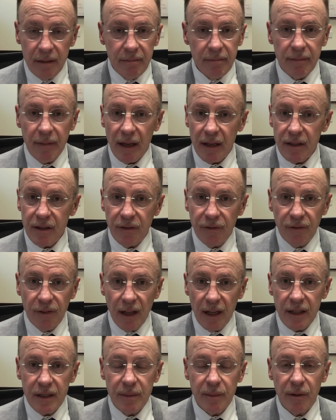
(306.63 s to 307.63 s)
That's a
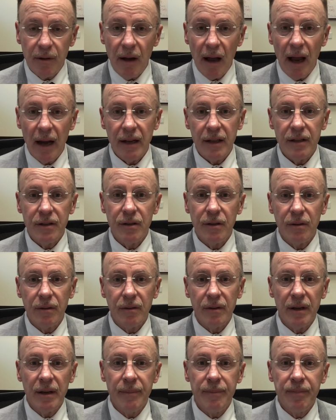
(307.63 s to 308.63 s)
flexible attitude.
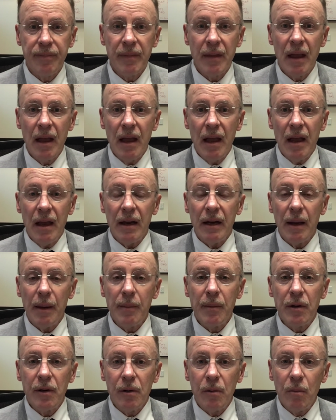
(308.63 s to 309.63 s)
And I'm
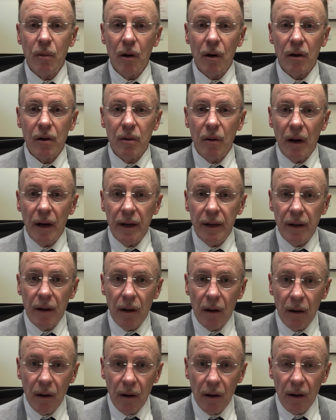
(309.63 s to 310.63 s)
going to work quite
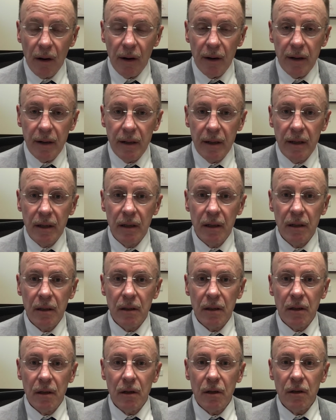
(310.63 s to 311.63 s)
hard
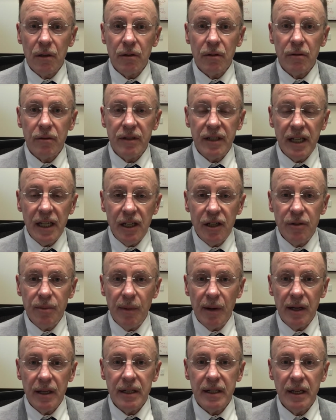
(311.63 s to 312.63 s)
to teach
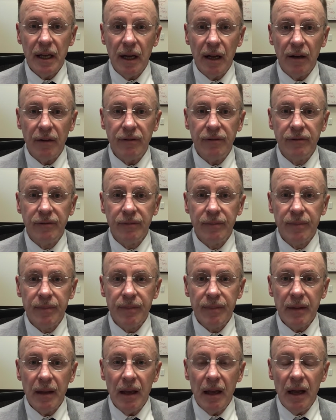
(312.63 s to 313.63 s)
myself
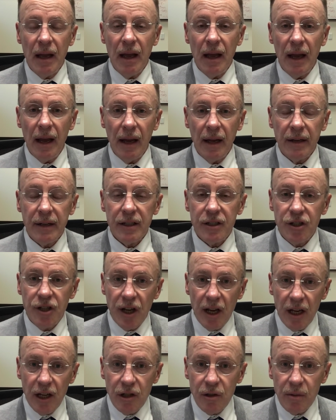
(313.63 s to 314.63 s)
how to
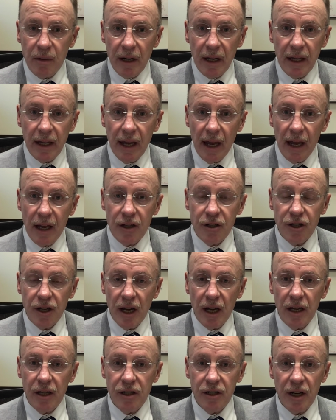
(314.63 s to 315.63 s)
change what I can
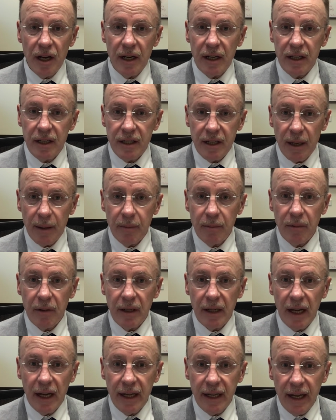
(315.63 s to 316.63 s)
change and accept what
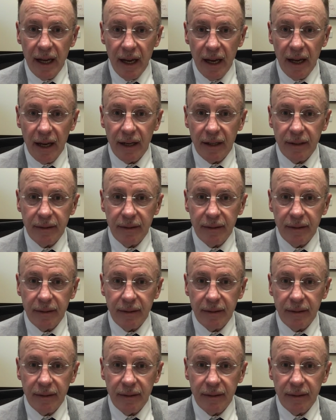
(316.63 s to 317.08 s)
I can't.